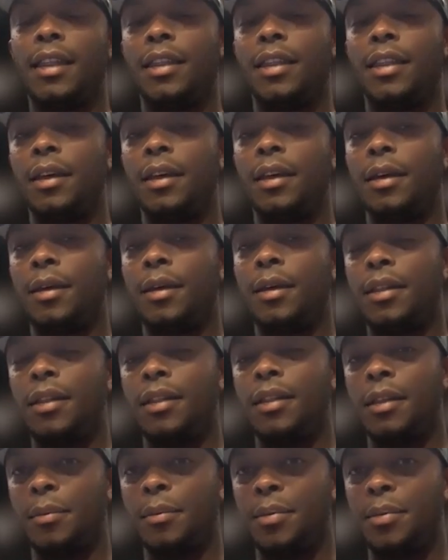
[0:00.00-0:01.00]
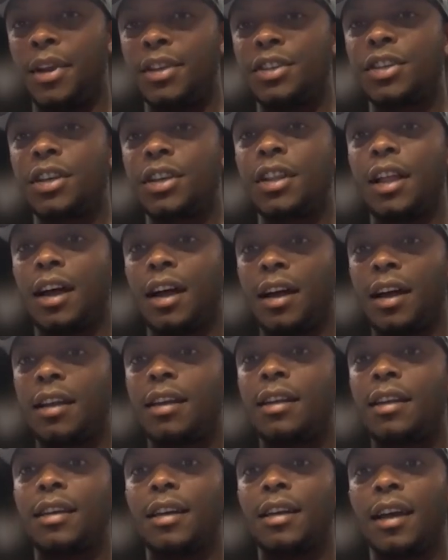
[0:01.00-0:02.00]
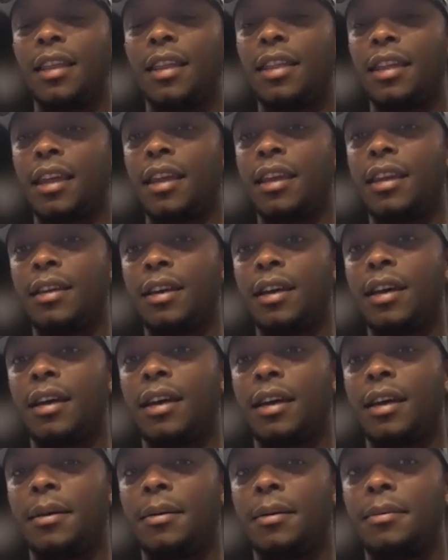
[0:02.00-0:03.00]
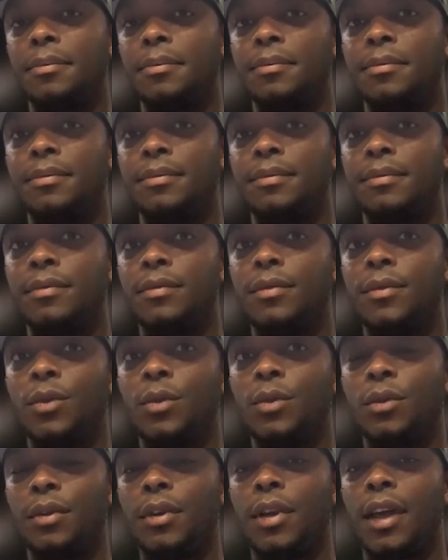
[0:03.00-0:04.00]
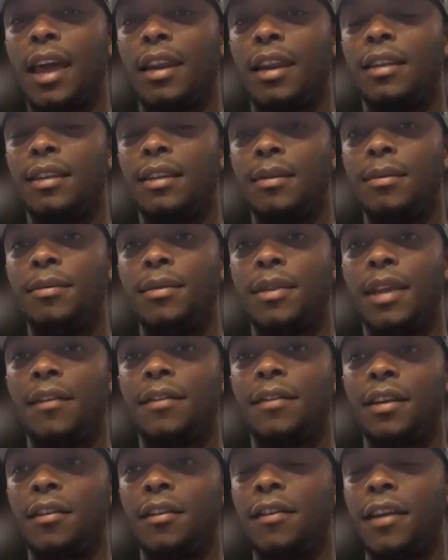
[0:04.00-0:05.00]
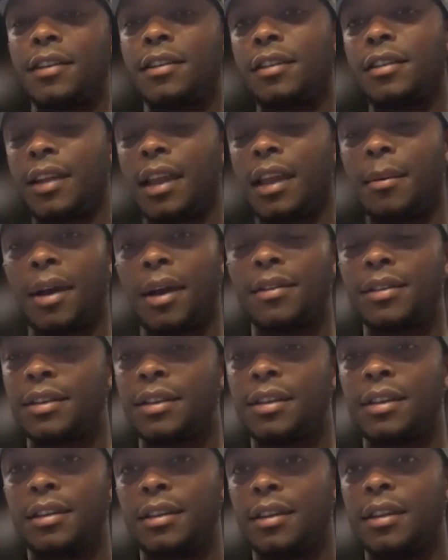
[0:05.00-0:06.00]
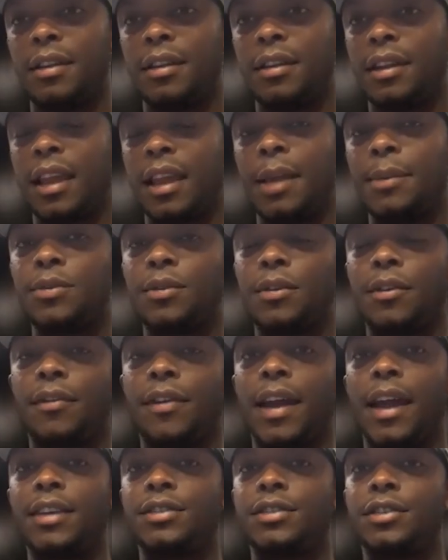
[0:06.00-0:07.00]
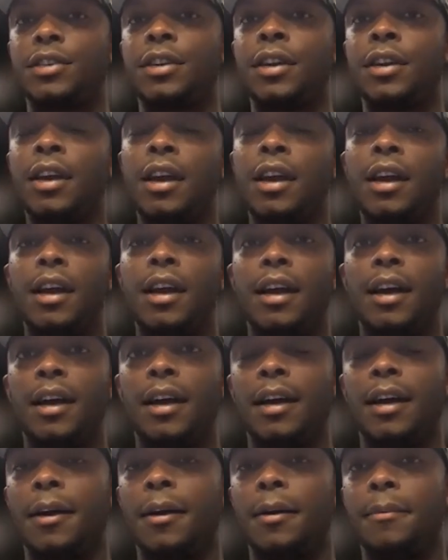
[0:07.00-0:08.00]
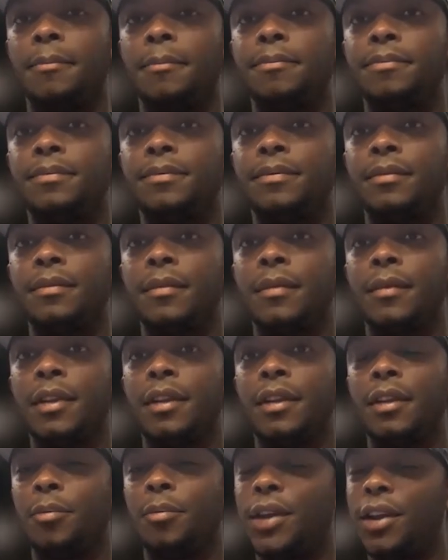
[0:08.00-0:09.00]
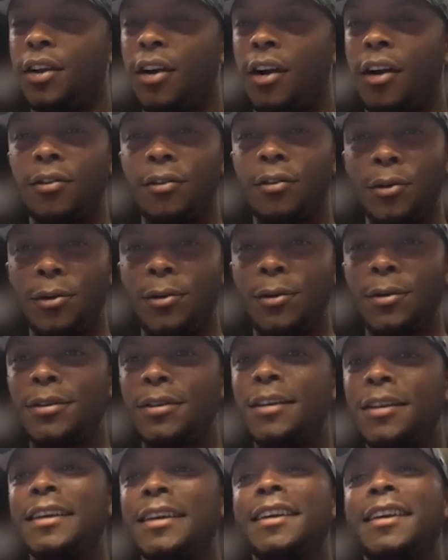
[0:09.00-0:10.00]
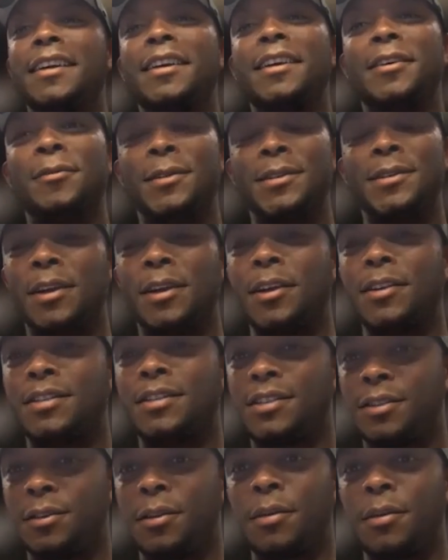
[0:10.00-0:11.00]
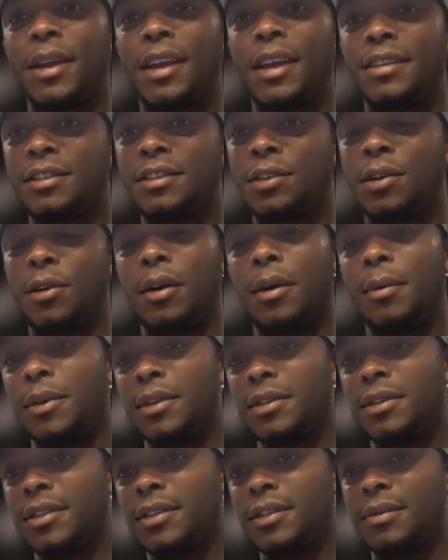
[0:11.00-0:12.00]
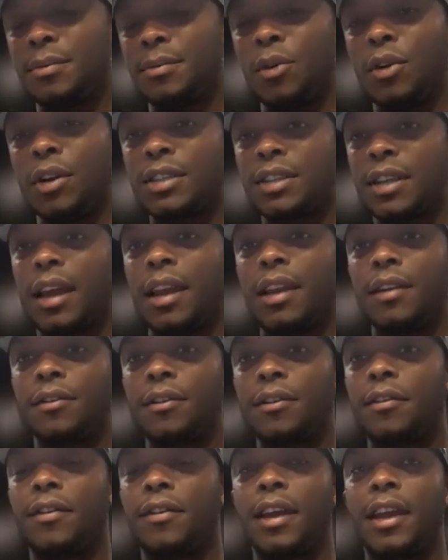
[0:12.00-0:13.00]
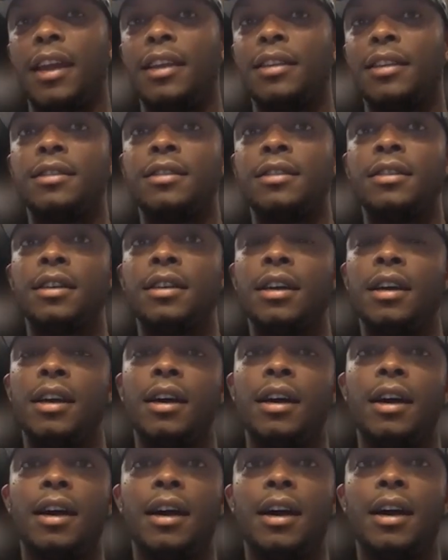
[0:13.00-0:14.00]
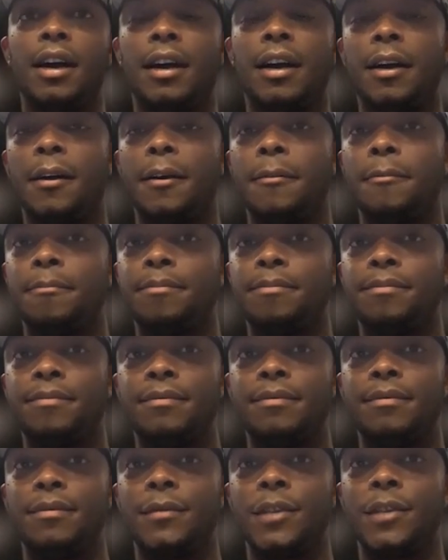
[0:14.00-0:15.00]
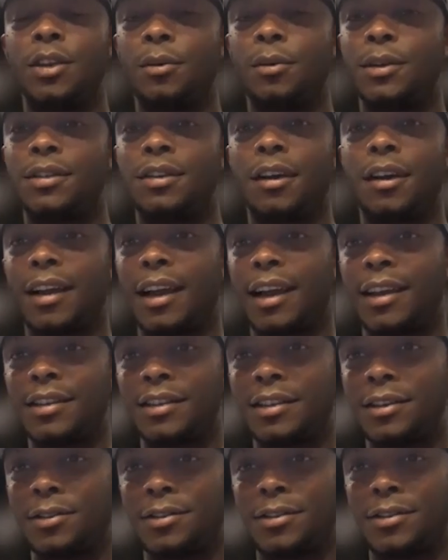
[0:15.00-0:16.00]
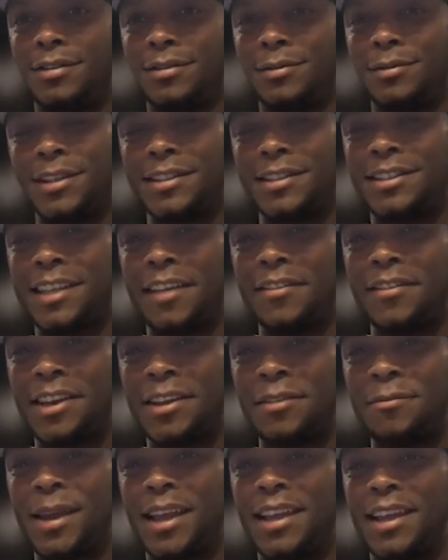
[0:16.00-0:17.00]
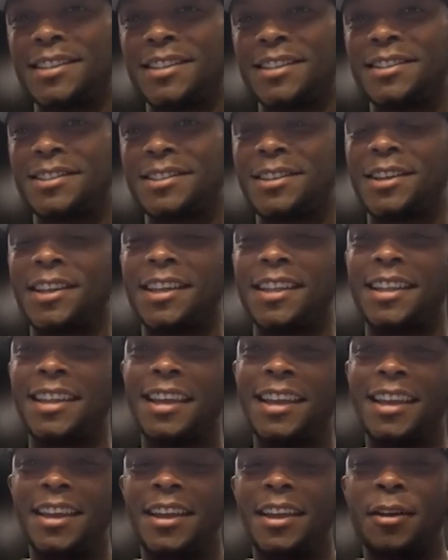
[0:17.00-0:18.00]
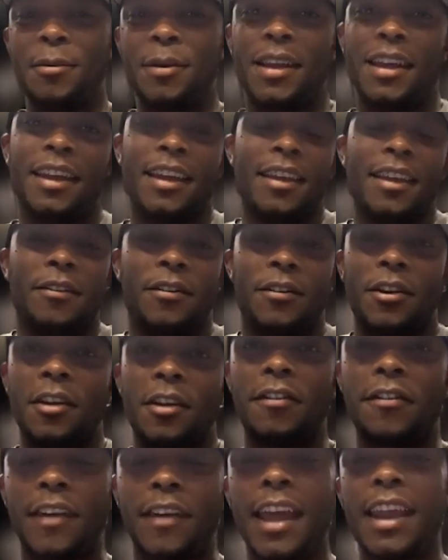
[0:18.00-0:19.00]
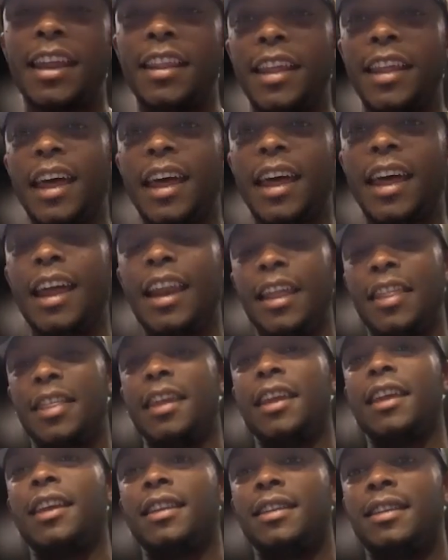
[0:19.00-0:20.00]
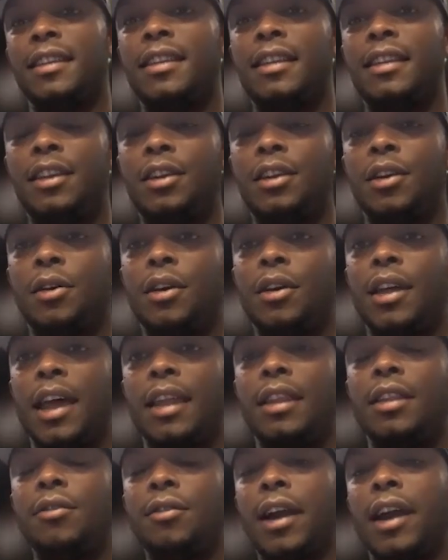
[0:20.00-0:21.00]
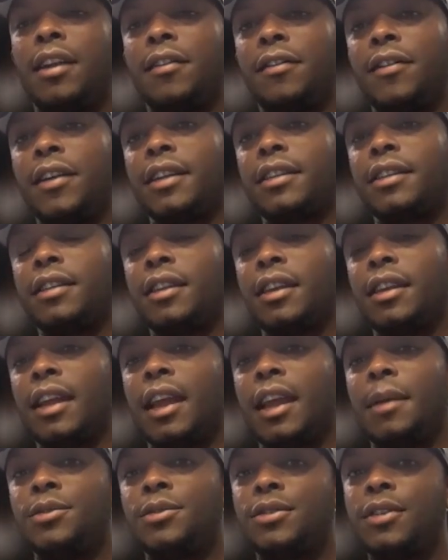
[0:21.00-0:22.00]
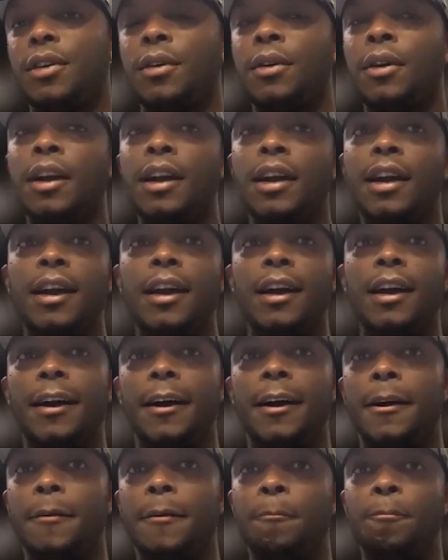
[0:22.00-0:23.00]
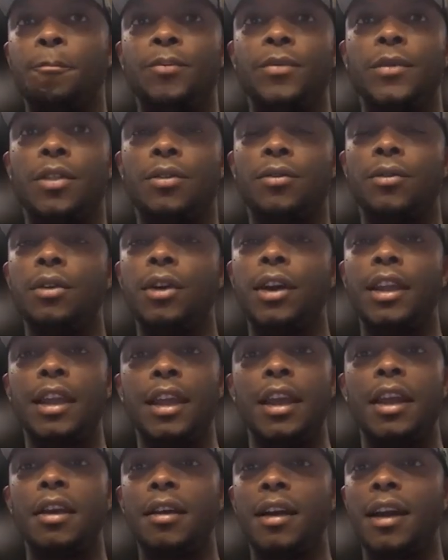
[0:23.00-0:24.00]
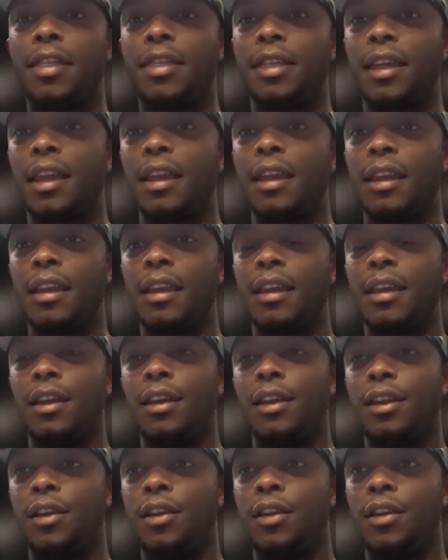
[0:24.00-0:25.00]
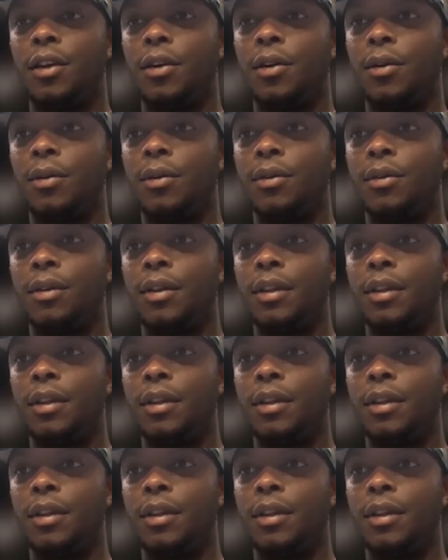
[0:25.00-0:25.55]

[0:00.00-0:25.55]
The, the pitch clock, I think, um, had a definite effect on the game. Obviously, the games were faster. Um, the pickoff rule, we saw stolen bases go up, which is more exciting for fans. Um, you know, we saw a guy steal what seventy bases. So, it, I mean, if you're a fan of that, I think it, you know, it had the right effect on the game. So, um, through a year, I think, you know,